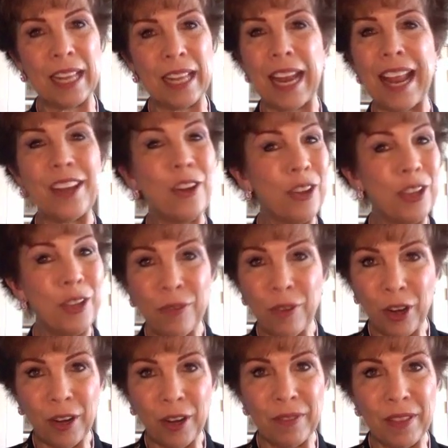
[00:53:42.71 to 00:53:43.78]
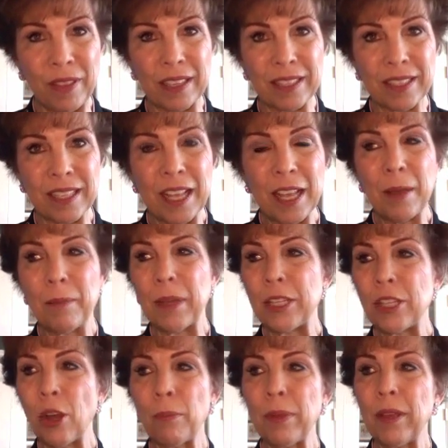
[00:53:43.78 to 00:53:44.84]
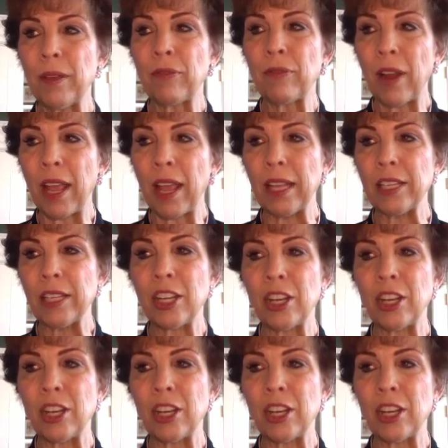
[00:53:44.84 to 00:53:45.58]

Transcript: And I know you've heard of this, but don't be afraid.